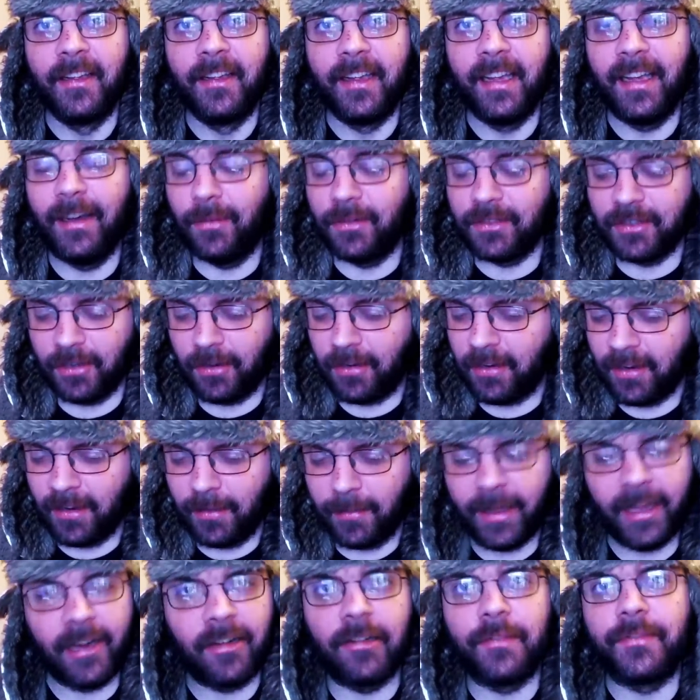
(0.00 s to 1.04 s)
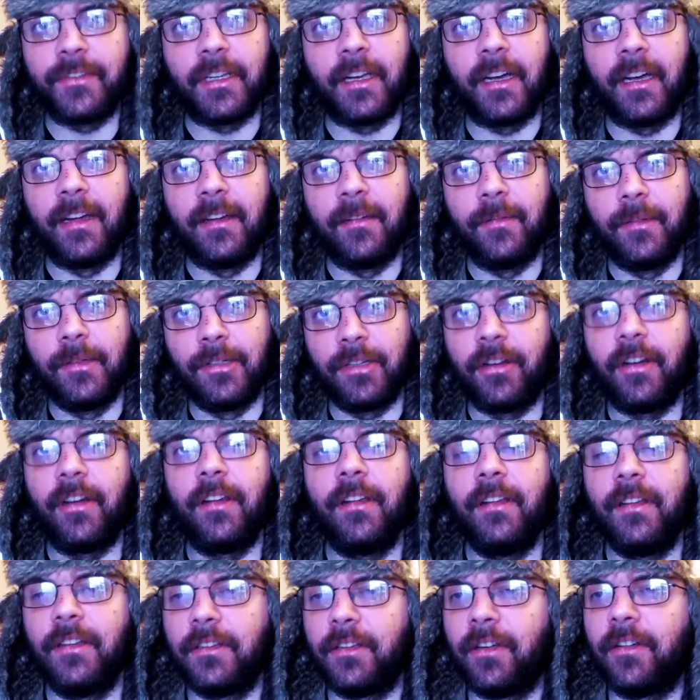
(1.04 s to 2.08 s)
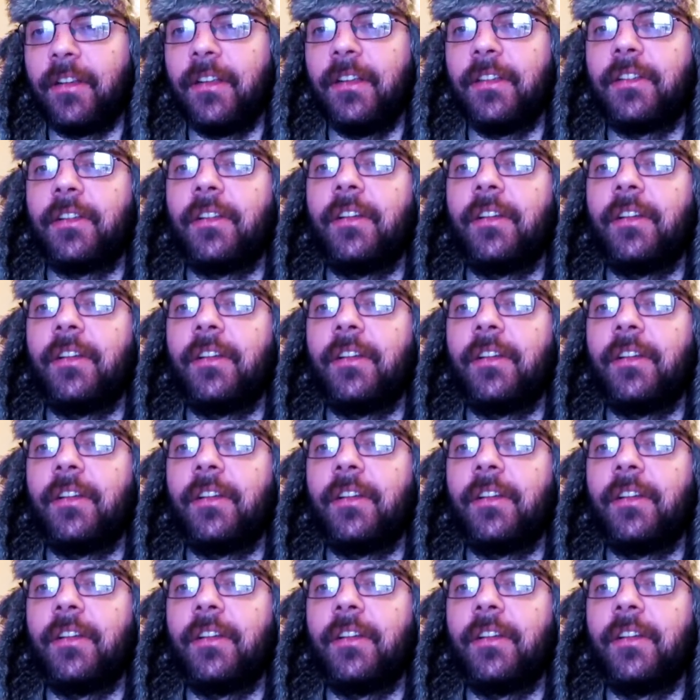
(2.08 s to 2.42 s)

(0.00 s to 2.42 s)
It was only a matter of time. It was